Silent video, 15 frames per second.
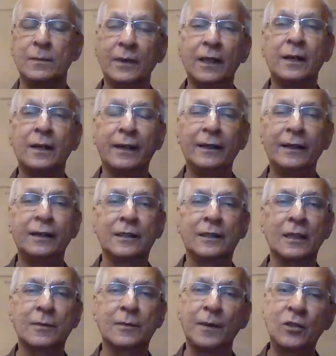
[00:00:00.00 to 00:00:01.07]
Similarly,
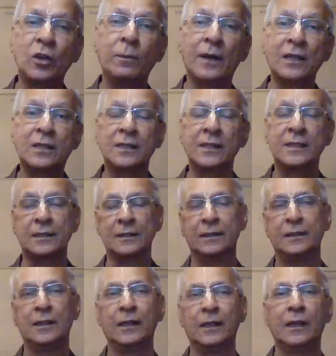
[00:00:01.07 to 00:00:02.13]
the spiritual master,
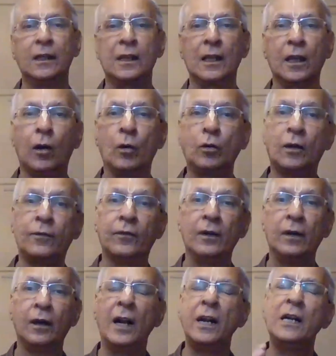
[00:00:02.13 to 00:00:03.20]
out
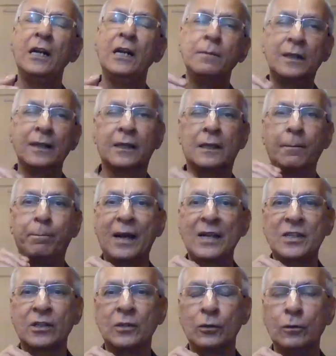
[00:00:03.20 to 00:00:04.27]
of unlimited
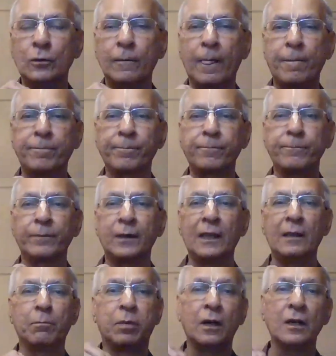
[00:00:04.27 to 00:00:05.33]
compassion, no,
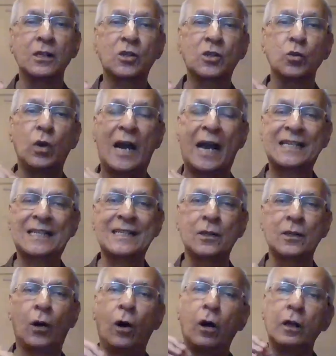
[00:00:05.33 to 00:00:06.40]
he burns to
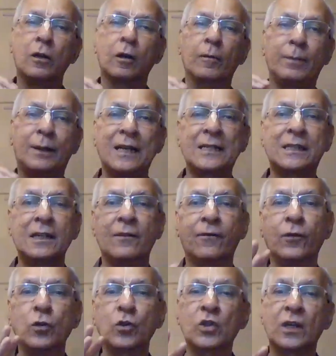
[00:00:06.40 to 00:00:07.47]
ashes all our past
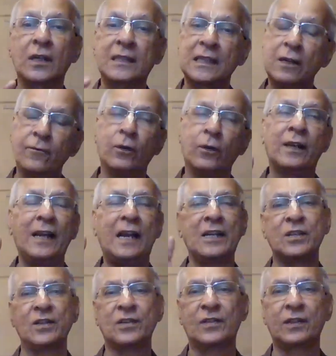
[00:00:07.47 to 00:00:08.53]
and future sinful
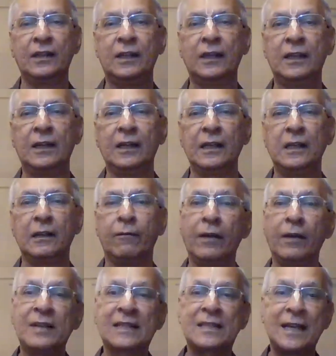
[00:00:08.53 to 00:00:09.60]
reactions
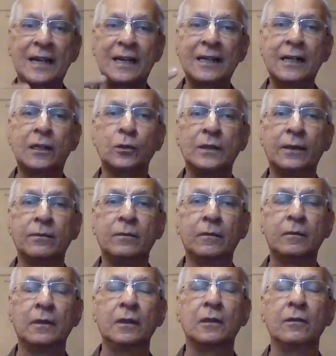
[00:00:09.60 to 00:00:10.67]
when we surrender to them
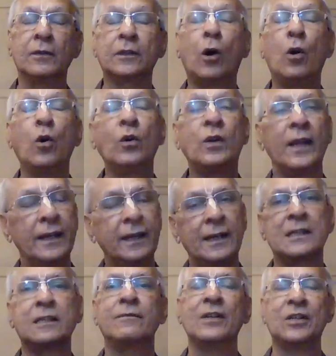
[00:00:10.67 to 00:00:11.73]
without
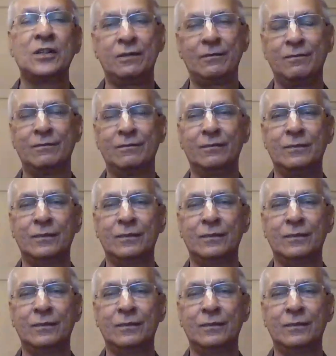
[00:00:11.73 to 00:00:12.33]
any reservation.